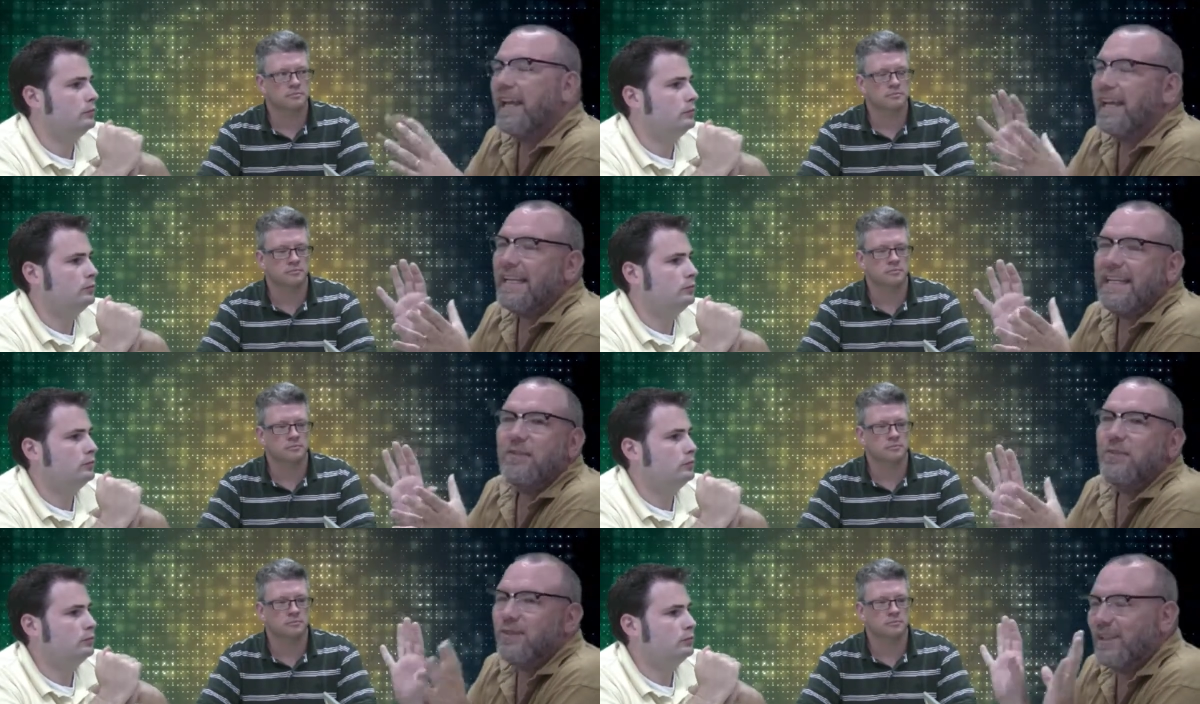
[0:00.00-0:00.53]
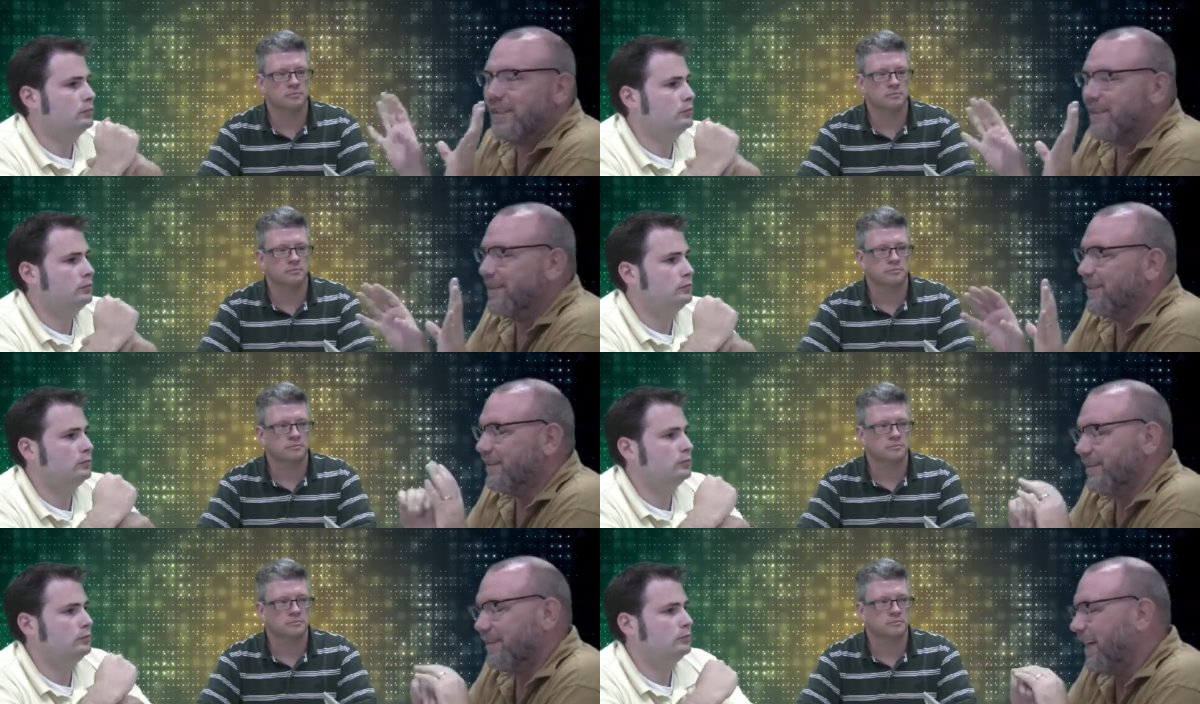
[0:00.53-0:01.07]
Speaker 1: Mm. And he used
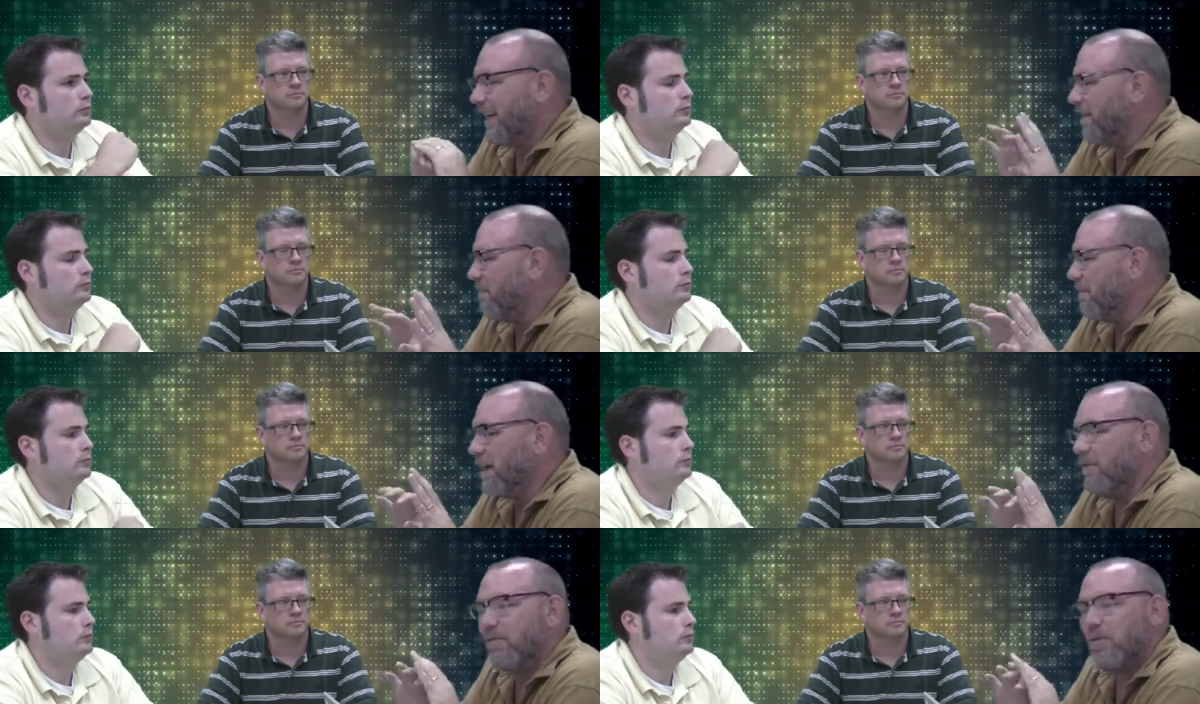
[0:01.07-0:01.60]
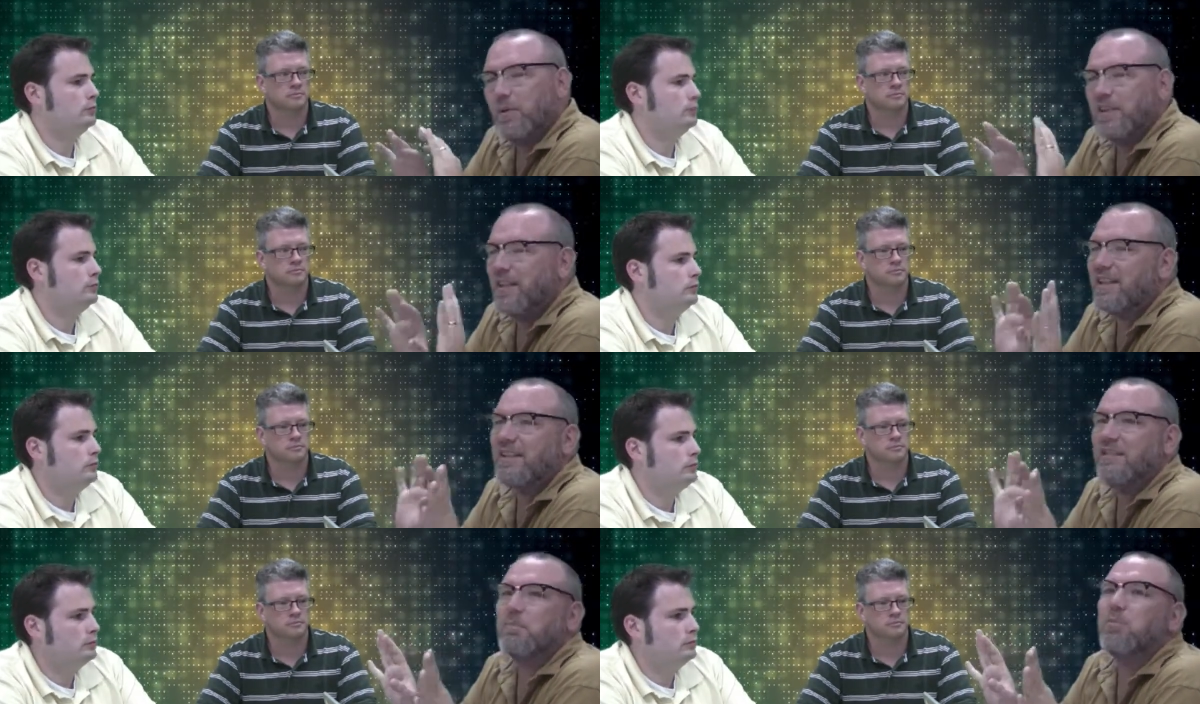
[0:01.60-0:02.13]
this kind of metaphor,
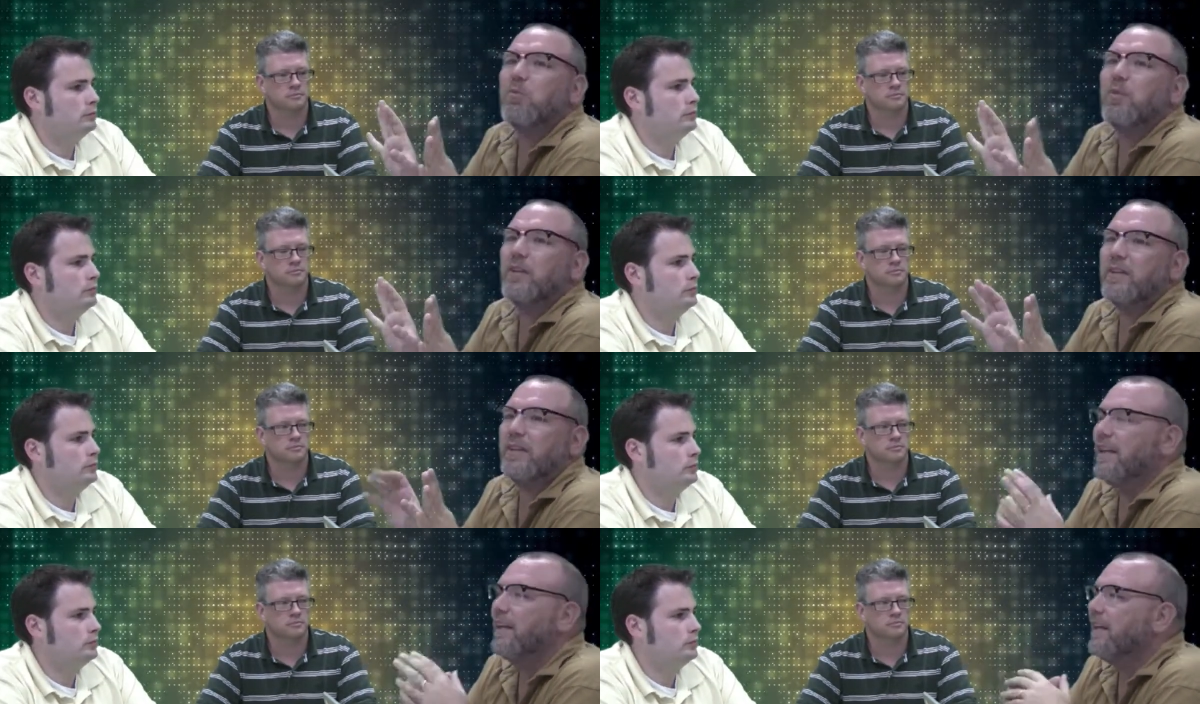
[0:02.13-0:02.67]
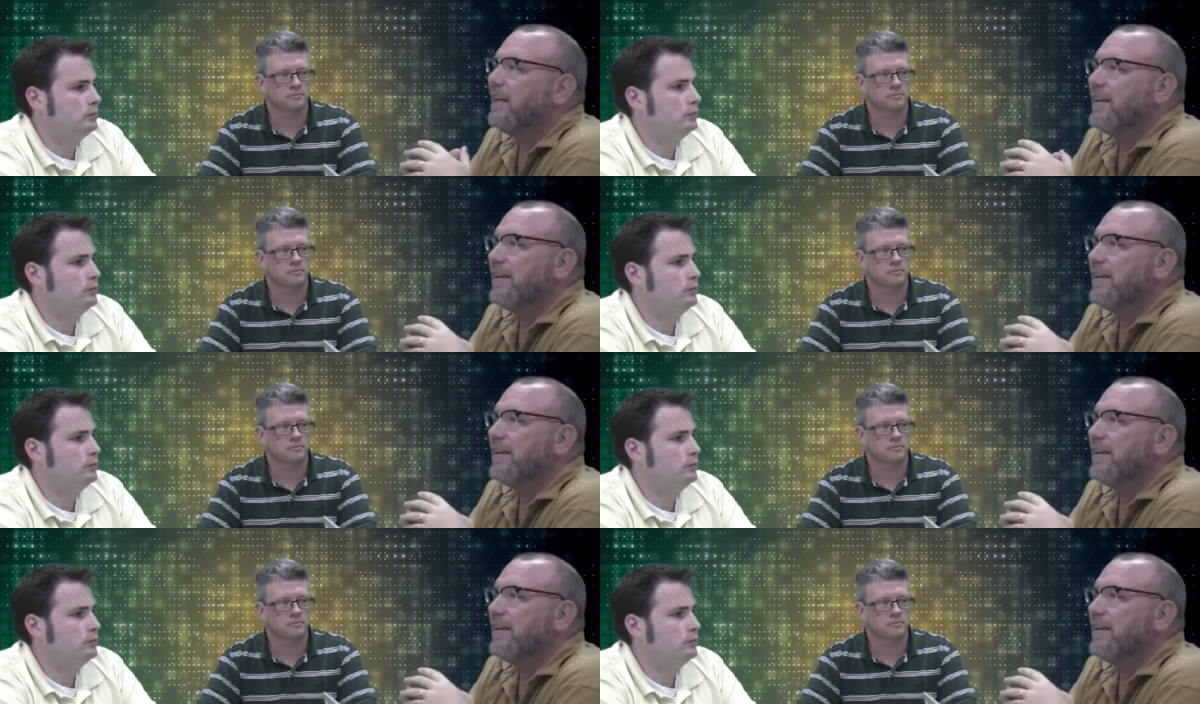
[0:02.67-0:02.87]
which I think is brilliant,